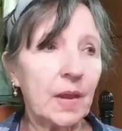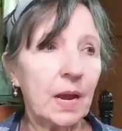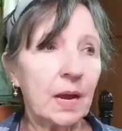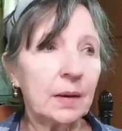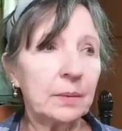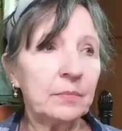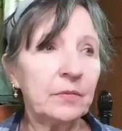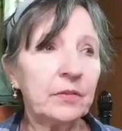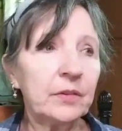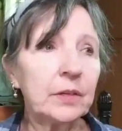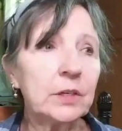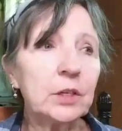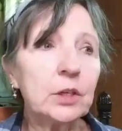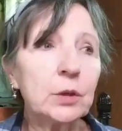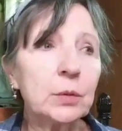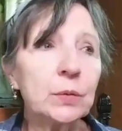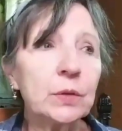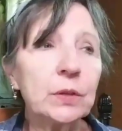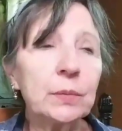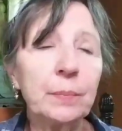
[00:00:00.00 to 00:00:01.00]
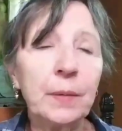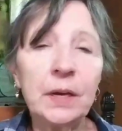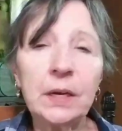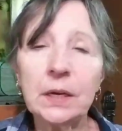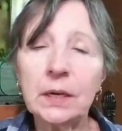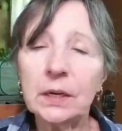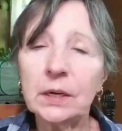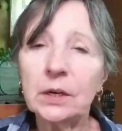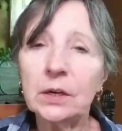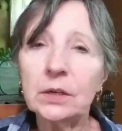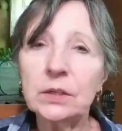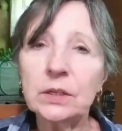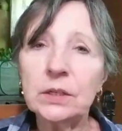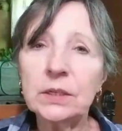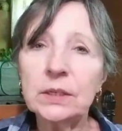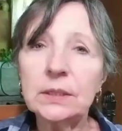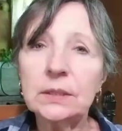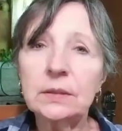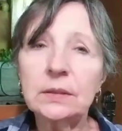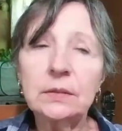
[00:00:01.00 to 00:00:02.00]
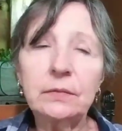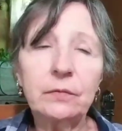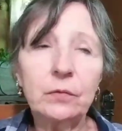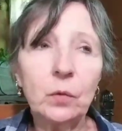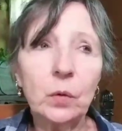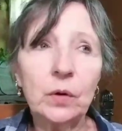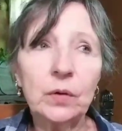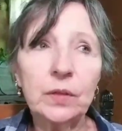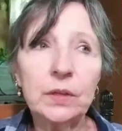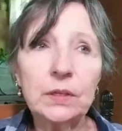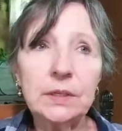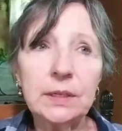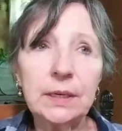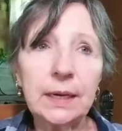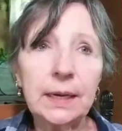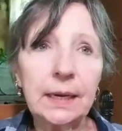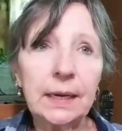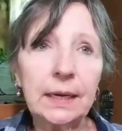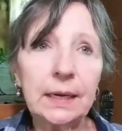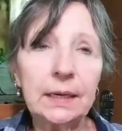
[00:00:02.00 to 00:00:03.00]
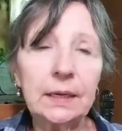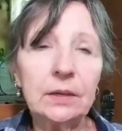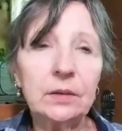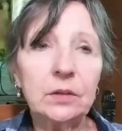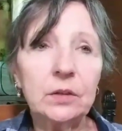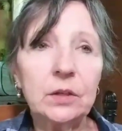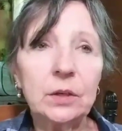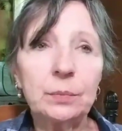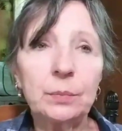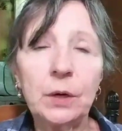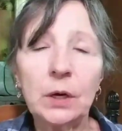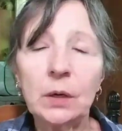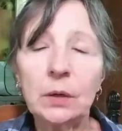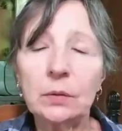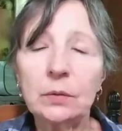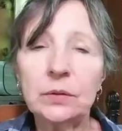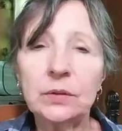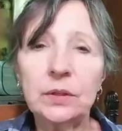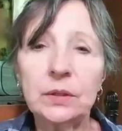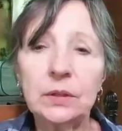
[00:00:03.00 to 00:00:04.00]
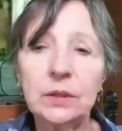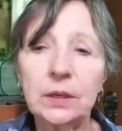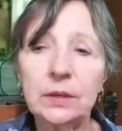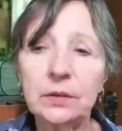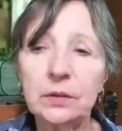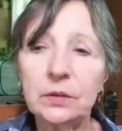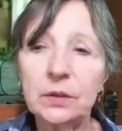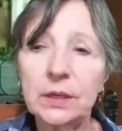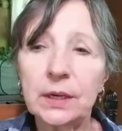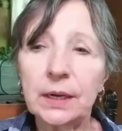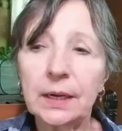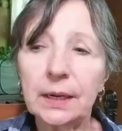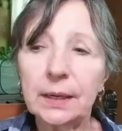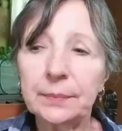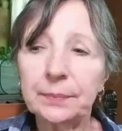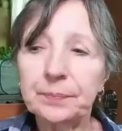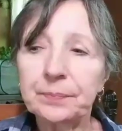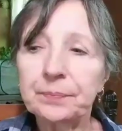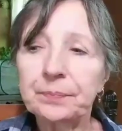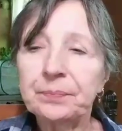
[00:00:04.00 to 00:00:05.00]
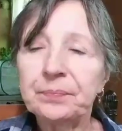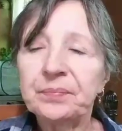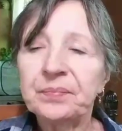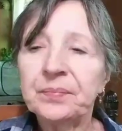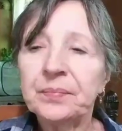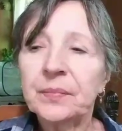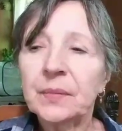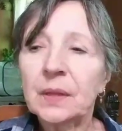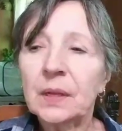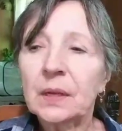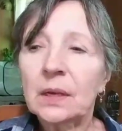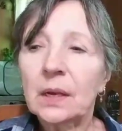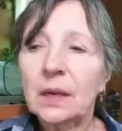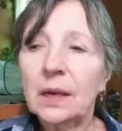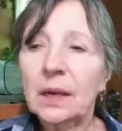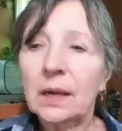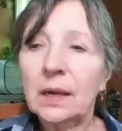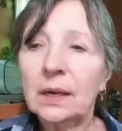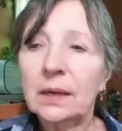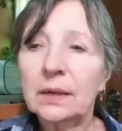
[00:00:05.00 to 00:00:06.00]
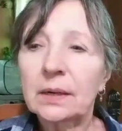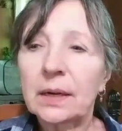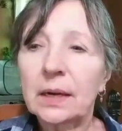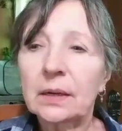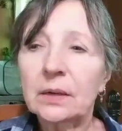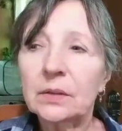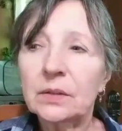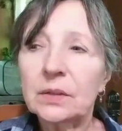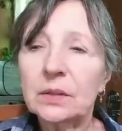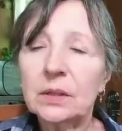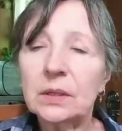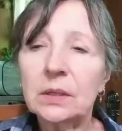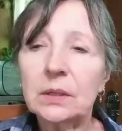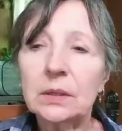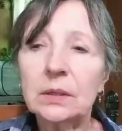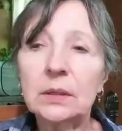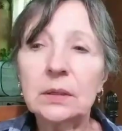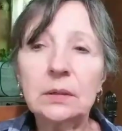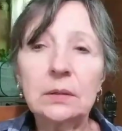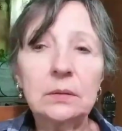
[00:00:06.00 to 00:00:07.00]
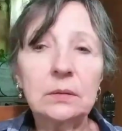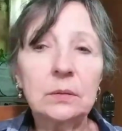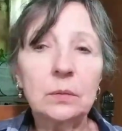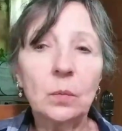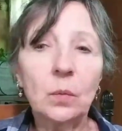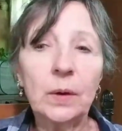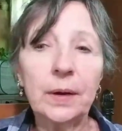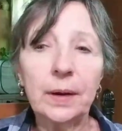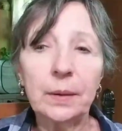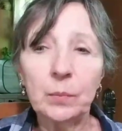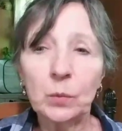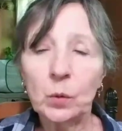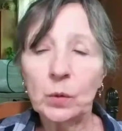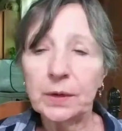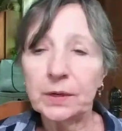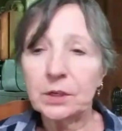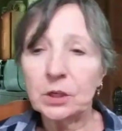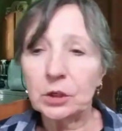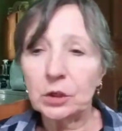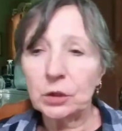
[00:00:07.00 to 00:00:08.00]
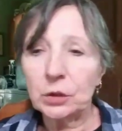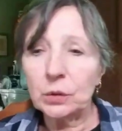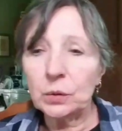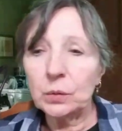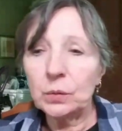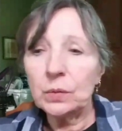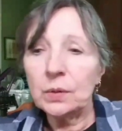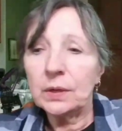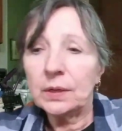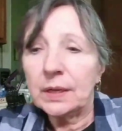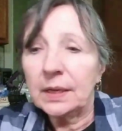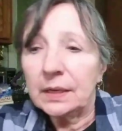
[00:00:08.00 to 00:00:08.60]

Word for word: I'm finished with my garden for the day. Tomorrow is another day, and I'll see what I'm going to do.